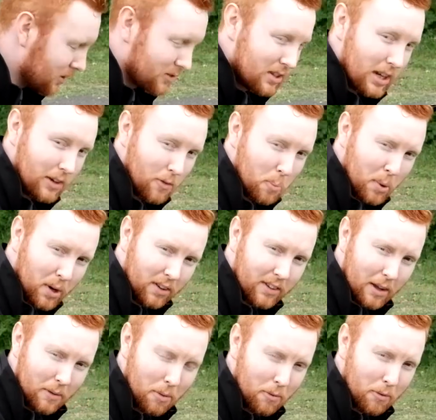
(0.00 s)
just to give a bit of
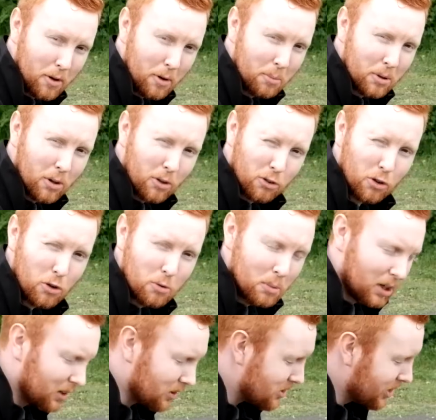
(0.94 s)
depth of field but not too
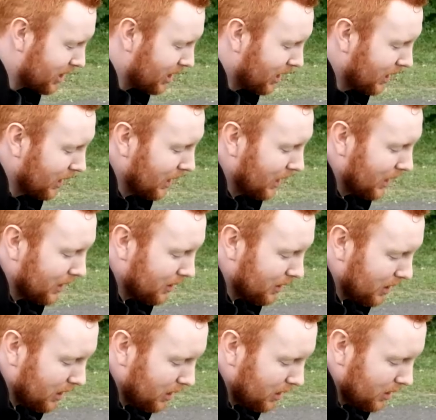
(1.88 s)
much.
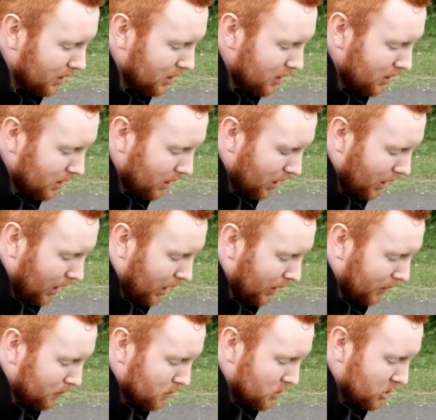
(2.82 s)
The
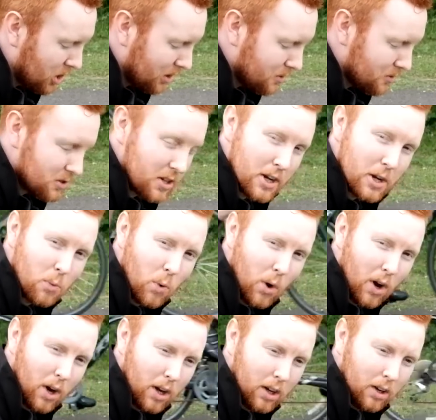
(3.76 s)
um, shutter is going to
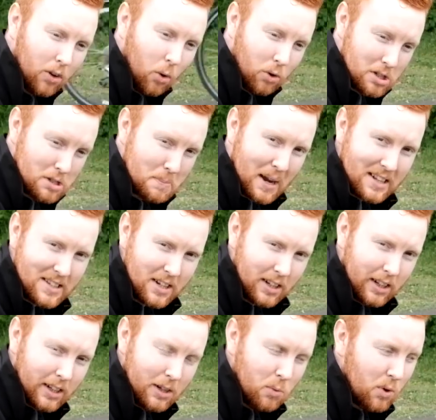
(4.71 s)
work
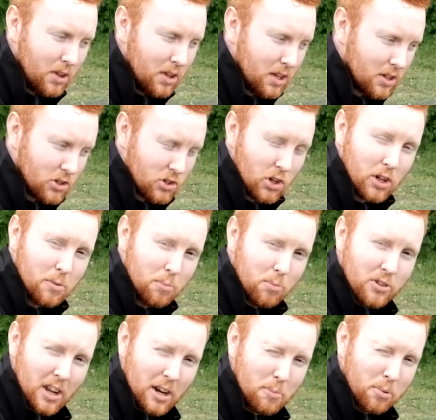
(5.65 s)
automatically within a certain
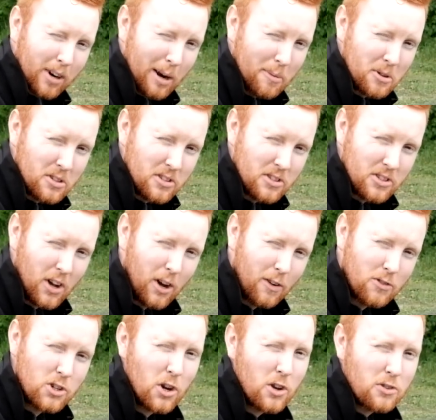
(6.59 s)
set of parameters that I've
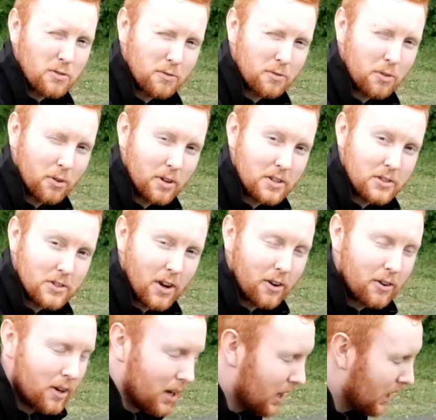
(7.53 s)
chosen for it.
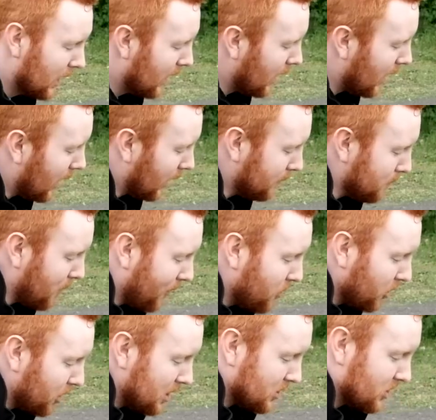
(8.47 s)
So um, I've
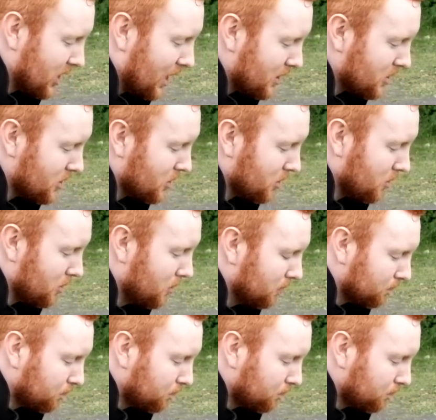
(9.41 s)
got it set to